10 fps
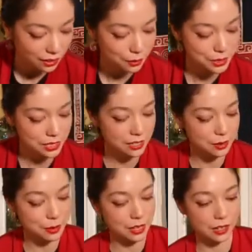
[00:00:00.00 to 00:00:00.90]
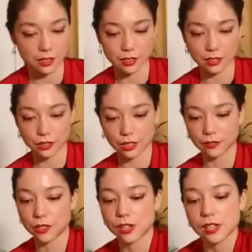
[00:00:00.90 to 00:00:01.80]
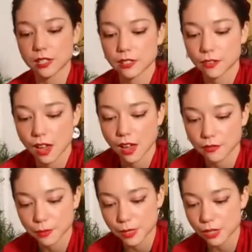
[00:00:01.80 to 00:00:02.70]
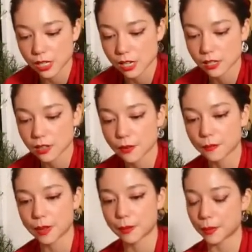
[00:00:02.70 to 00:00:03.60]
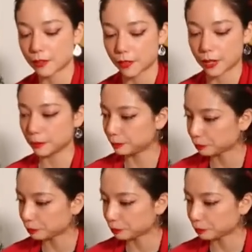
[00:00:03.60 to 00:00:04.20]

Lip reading: whiskey is my drink of choice if I have to be drinking, so I'm a big fan.